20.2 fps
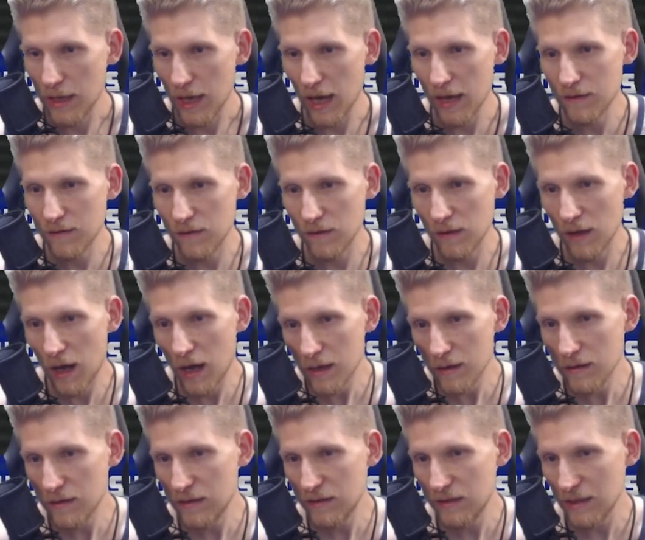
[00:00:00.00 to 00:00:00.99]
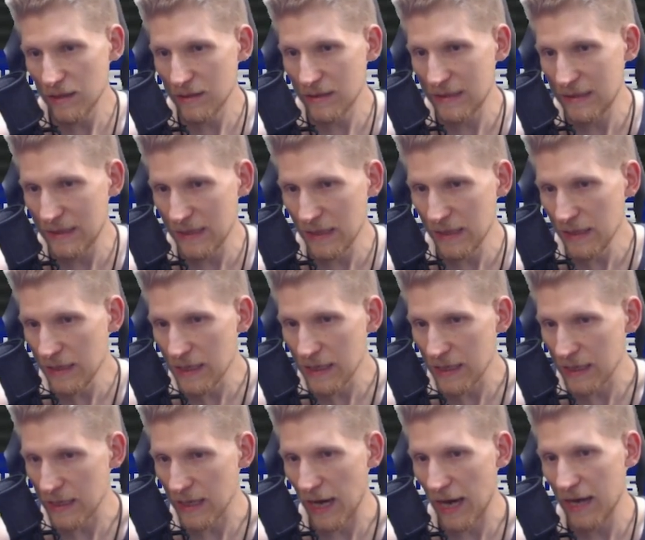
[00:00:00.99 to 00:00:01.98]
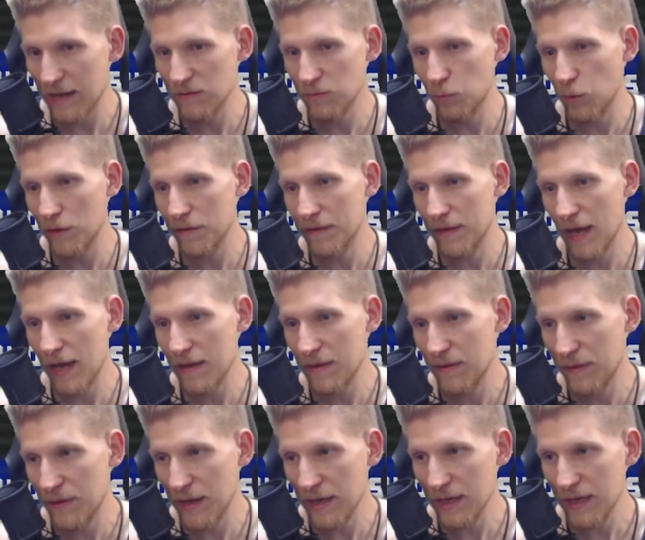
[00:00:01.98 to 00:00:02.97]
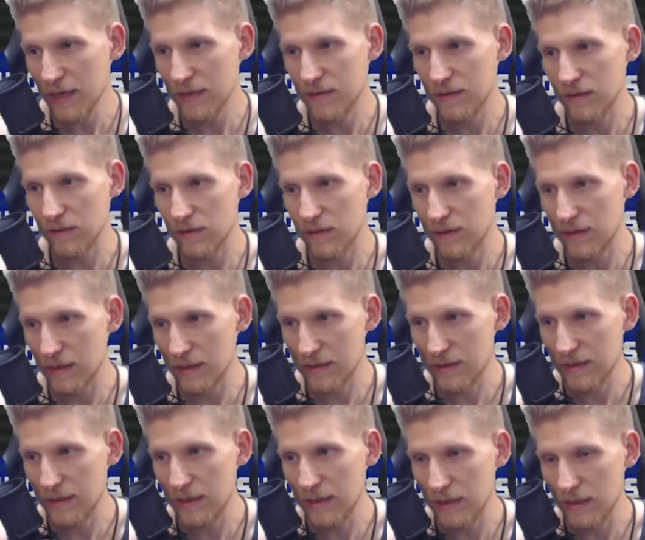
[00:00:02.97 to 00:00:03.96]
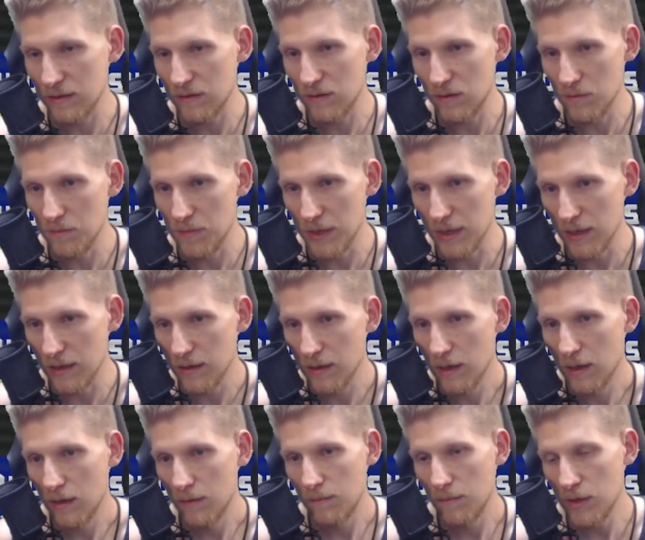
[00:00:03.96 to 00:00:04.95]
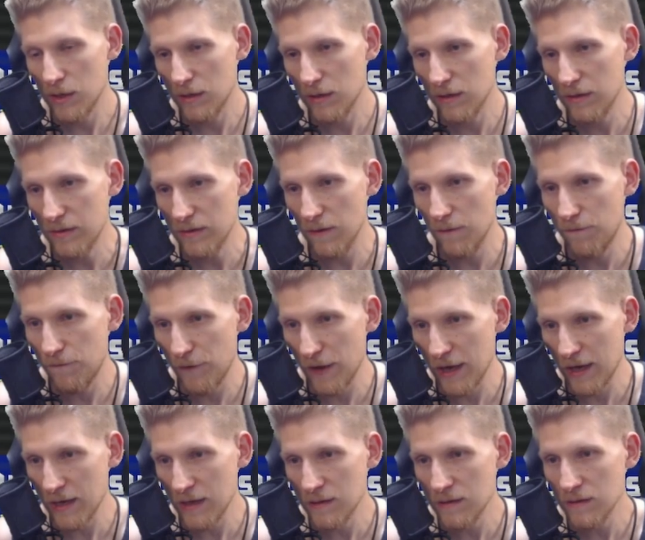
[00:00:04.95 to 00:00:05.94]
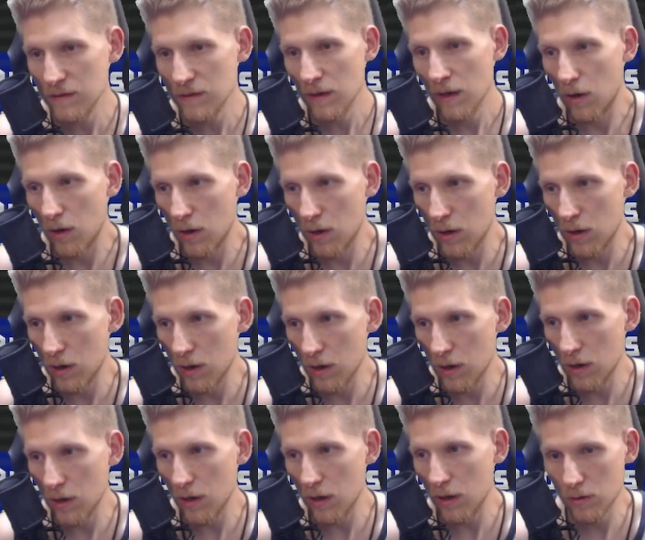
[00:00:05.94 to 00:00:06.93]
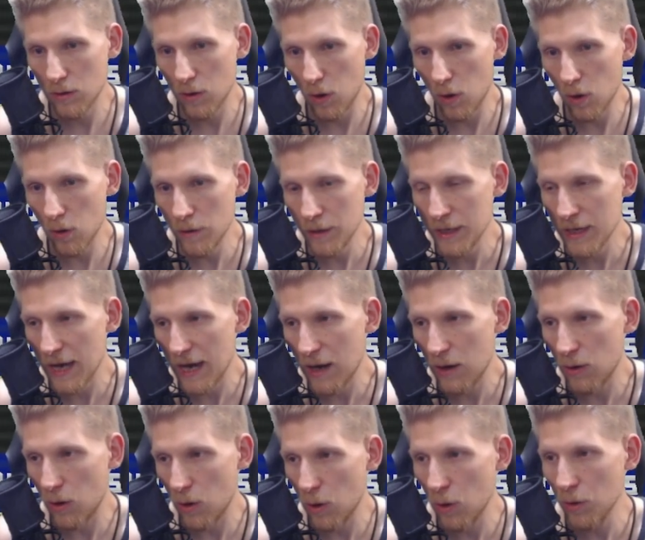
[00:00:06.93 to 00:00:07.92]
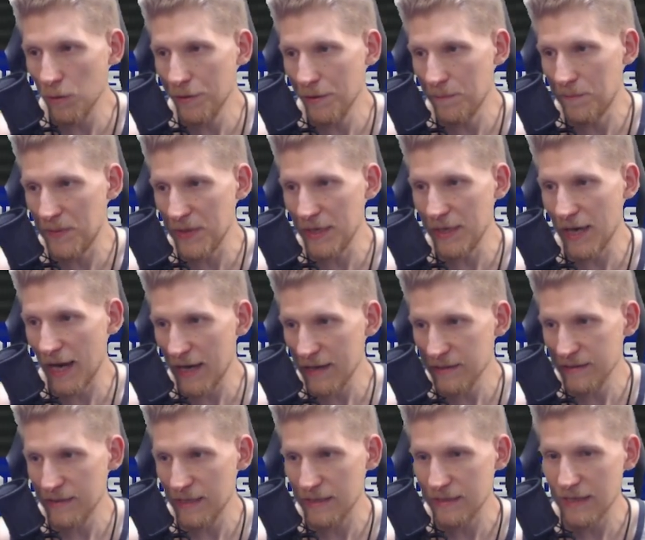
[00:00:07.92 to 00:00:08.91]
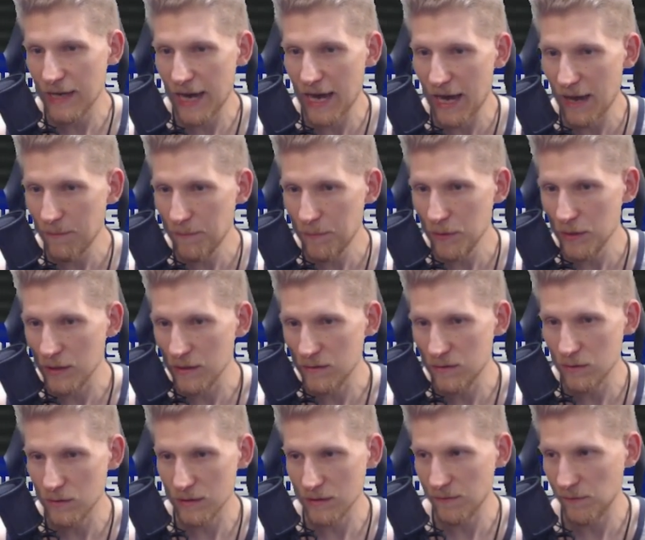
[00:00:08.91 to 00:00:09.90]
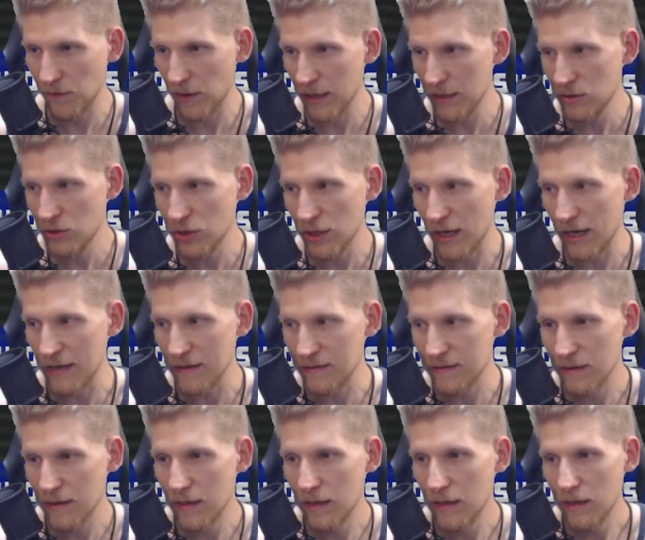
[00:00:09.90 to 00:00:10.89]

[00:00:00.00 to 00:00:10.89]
It's not succeeding as what they think it's succeeding to be, because the fans are calling out all the BS that's happening to this franchise.